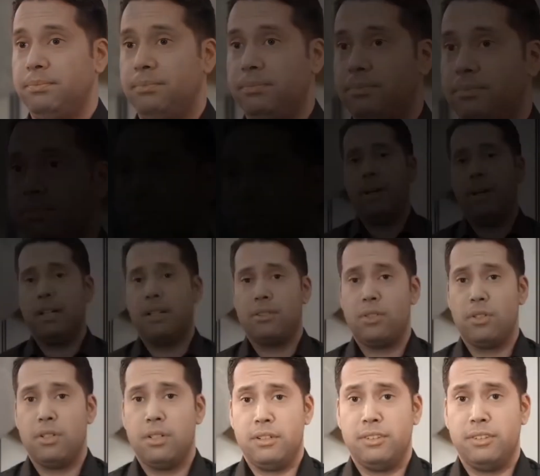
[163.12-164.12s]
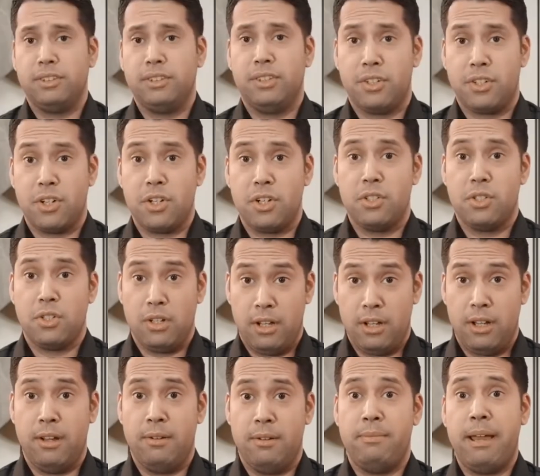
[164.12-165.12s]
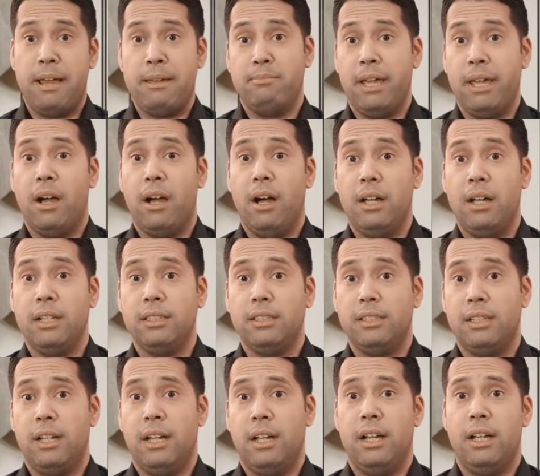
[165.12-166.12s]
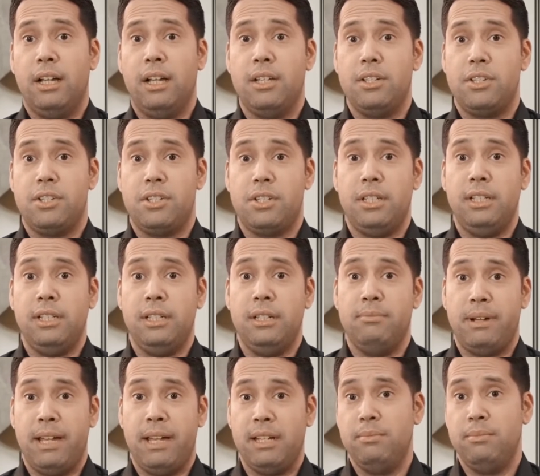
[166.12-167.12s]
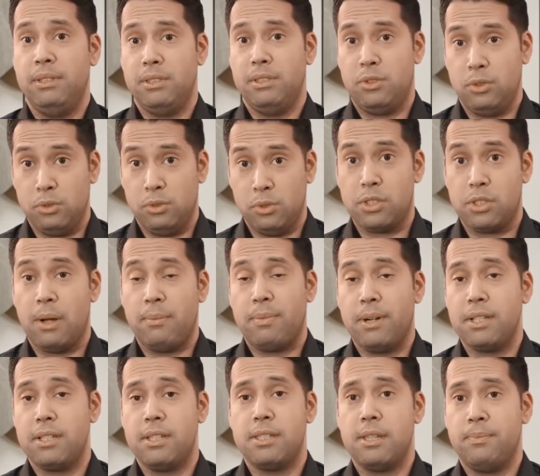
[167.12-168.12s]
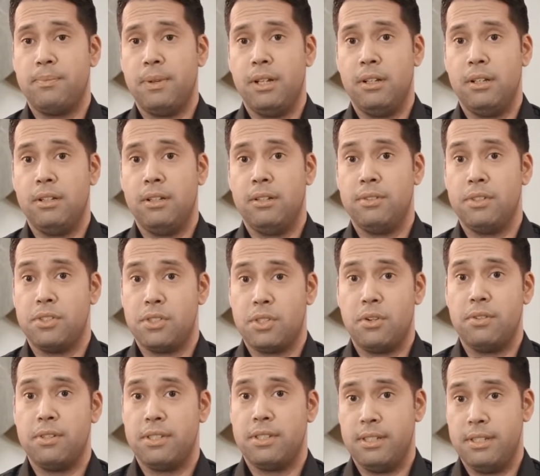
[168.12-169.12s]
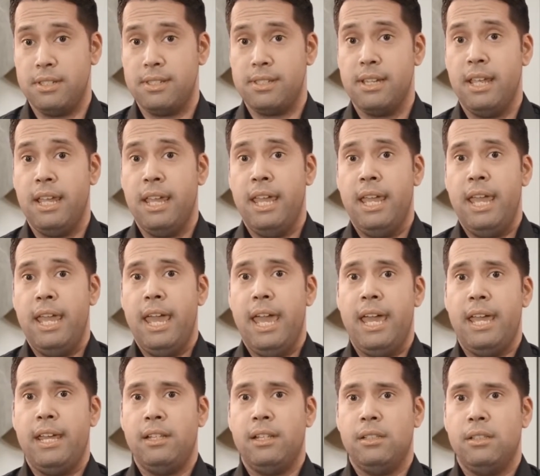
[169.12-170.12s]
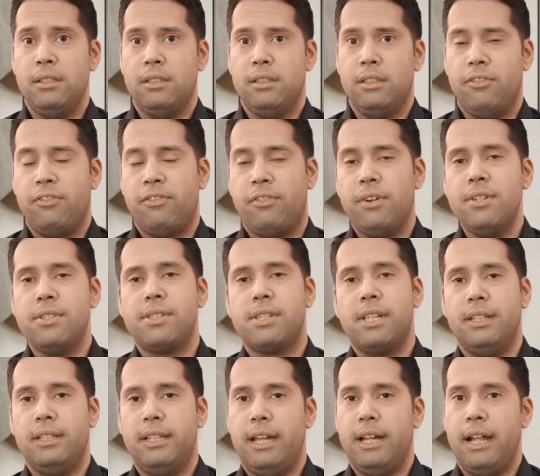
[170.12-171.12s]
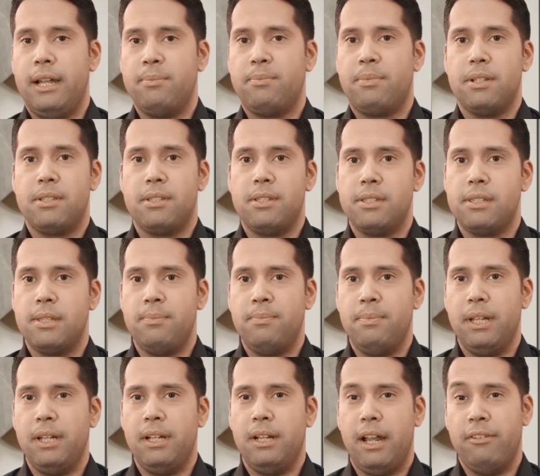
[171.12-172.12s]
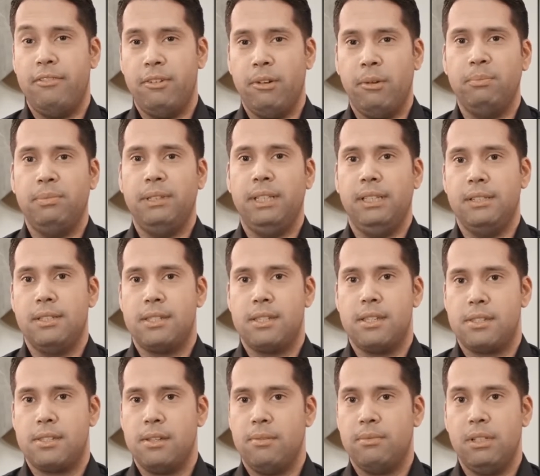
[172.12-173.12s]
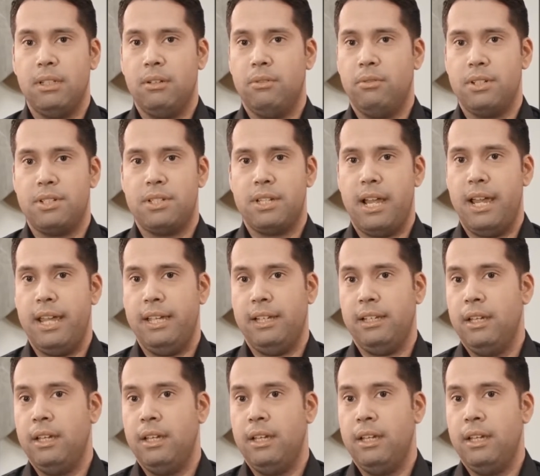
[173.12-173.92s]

I was invited to the Universal Church uh, by my aunt. Uh, she invited me to start participating in the services. And the first day that I participated, I felt peace, something in which I